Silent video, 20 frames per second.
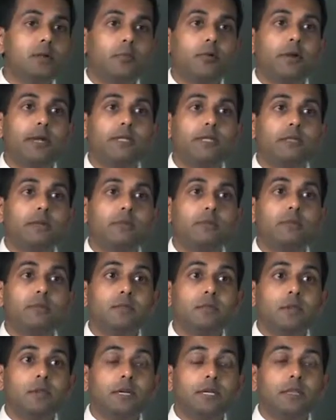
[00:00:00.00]
the brain to
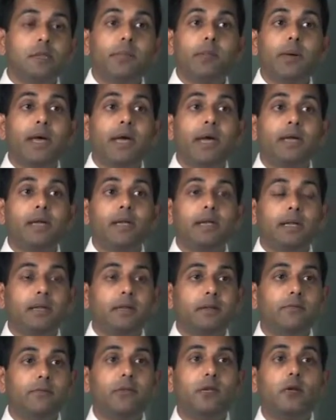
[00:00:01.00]
look at the bed
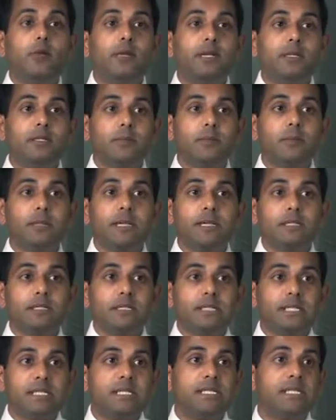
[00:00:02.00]
and viewing it as a
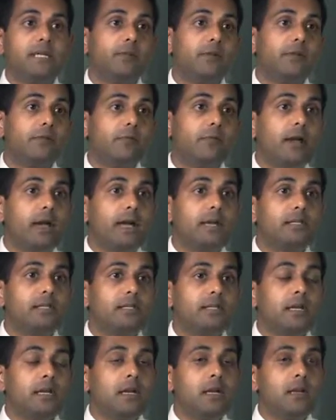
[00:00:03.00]
place to sleep and
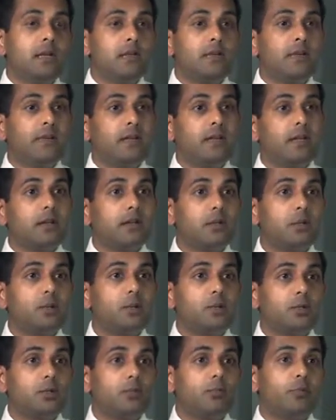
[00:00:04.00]
rest, you've kind of
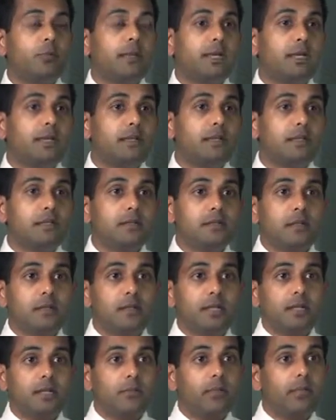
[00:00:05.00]
coached your brain to
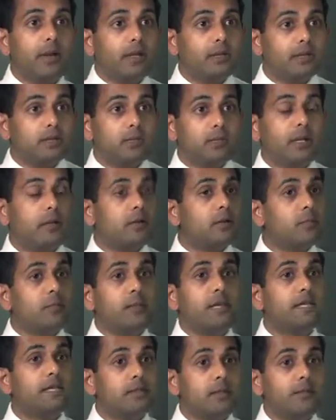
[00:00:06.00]
look at the bed as another
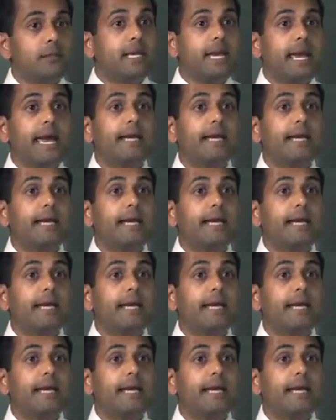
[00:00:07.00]
place to be